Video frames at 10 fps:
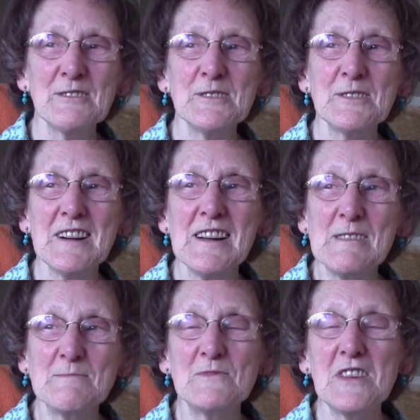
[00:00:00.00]
so
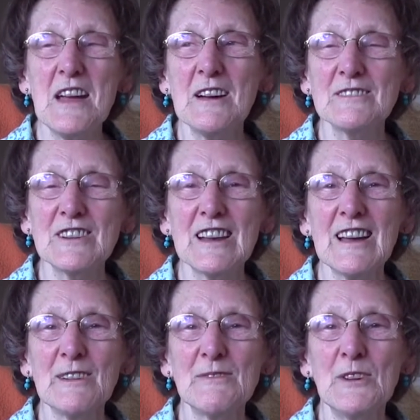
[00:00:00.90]
um, yeah, I can
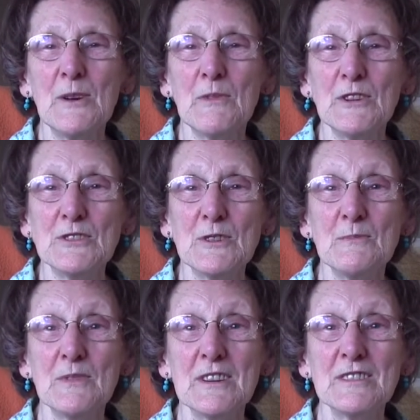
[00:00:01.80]
laugh now about
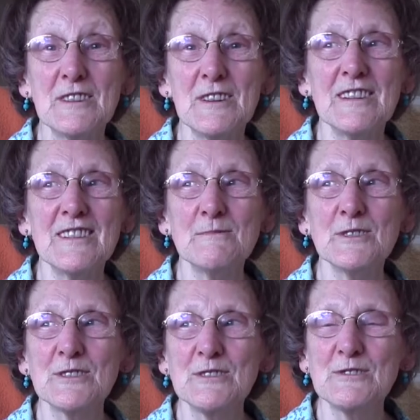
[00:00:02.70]
it, but uh,
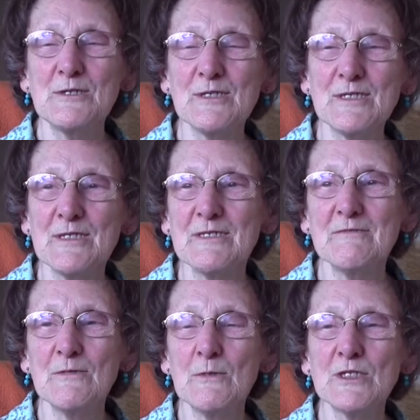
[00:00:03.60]
it wasn't too,
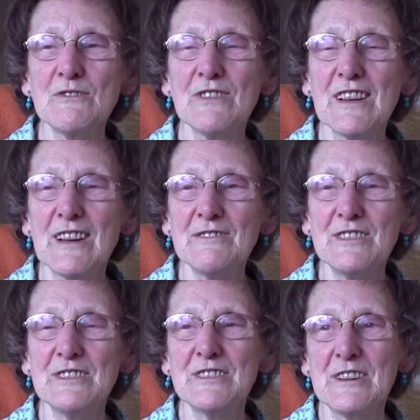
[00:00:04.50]
wasn't for
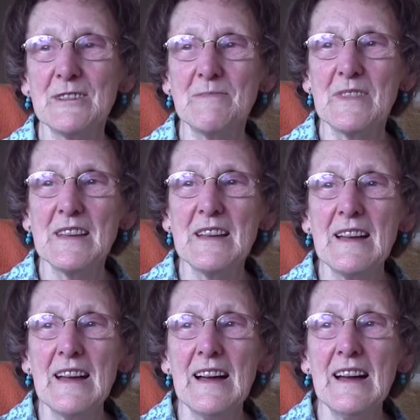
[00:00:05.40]
laughing at the time.
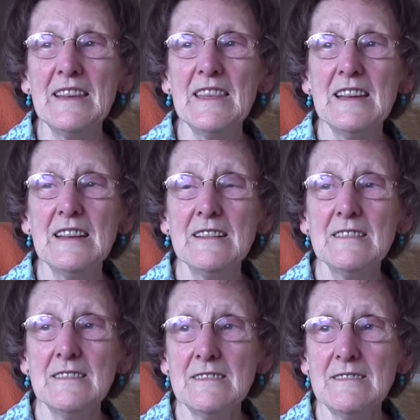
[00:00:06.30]
And
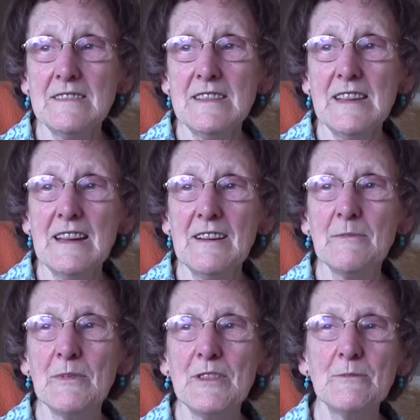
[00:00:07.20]
then
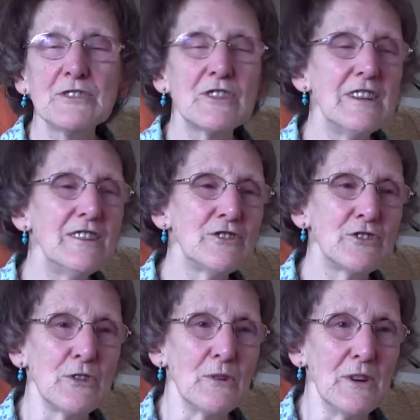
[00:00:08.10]
yeah, but there was
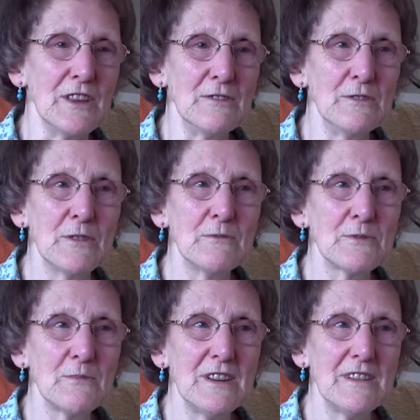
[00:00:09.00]
great joy. You know, it
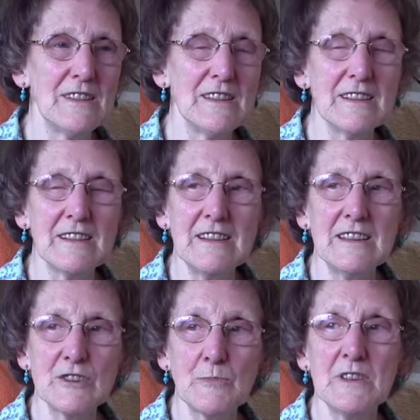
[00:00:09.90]
was one of the
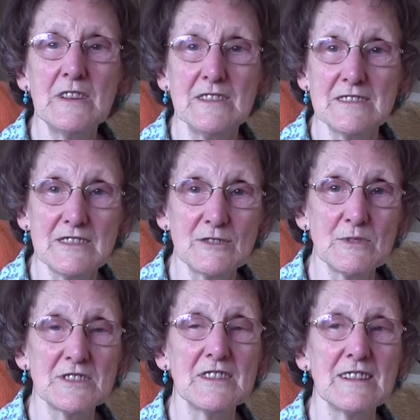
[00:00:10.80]
great experiences
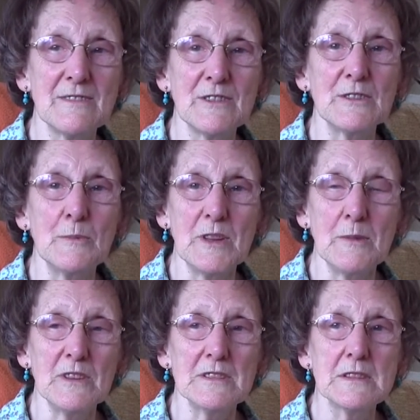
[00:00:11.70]
was delivering the
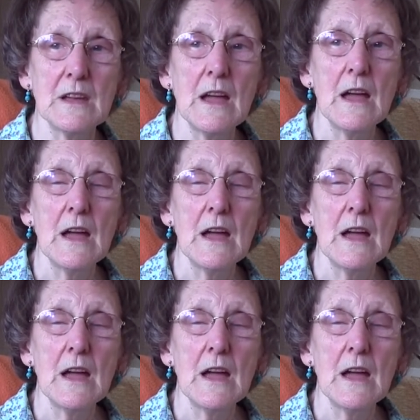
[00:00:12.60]
babies.